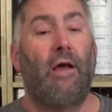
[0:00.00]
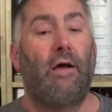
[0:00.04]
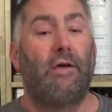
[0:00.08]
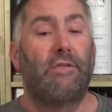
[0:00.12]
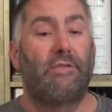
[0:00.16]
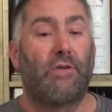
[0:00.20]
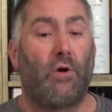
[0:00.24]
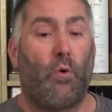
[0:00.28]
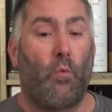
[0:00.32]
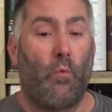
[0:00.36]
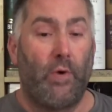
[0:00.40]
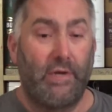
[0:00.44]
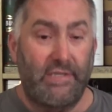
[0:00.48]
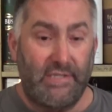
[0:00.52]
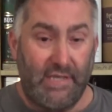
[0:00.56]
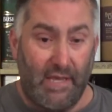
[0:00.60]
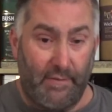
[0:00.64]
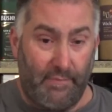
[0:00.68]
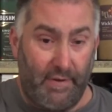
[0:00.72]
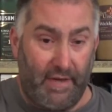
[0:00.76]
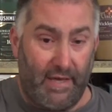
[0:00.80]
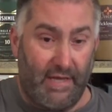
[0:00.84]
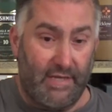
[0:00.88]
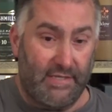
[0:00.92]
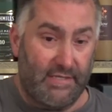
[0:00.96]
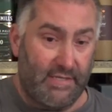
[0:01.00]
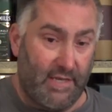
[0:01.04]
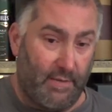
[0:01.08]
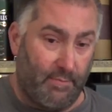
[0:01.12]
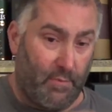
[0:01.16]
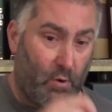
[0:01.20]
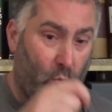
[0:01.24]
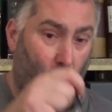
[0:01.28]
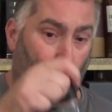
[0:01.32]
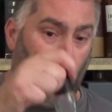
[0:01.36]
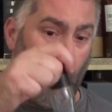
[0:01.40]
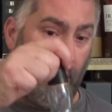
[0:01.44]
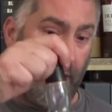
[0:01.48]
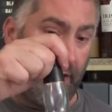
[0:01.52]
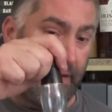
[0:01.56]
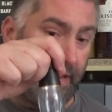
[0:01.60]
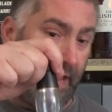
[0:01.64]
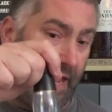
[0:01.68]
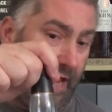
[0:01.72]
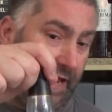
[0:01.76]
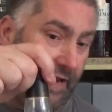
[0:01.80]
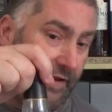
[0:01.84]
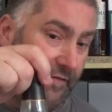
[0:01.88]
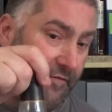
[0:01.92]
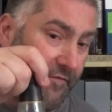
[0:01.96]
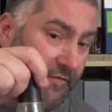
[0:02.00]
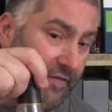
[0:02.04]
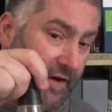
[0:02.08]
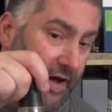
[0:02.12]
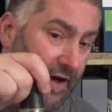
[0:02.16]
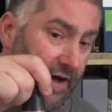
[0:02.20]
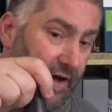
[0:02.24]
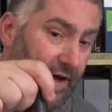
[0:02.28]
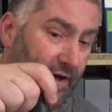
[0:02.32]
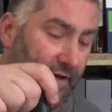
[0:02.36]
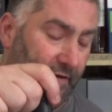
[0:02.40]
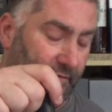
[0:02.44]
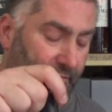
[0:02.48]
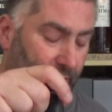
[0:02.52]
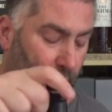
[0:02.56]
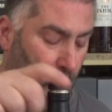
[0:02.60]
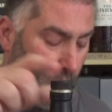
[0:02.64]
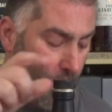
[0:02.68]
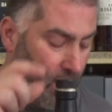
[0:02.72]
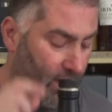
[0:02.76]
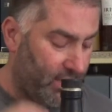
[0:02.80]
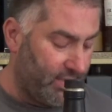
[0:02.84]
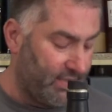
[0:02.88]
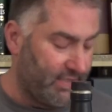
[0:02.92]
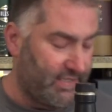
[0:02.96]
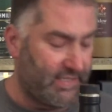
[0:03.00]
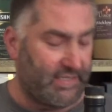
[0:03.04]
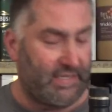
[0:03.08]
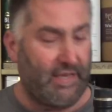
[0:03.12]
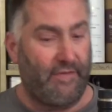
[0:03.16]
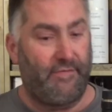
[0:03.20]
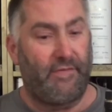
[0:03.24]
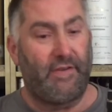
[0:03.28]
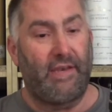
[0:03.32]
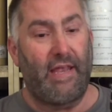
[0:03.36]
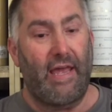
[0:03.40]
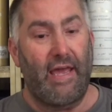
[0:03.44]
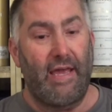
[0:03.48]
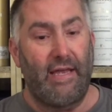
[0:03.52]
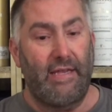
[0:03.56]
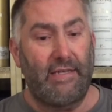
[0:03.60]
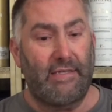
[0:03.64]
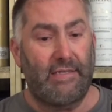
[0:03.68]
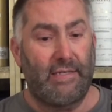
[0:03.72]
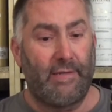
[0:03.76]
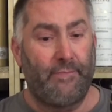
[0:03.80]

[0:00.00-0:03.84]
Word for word: So Whiskybase number 185178.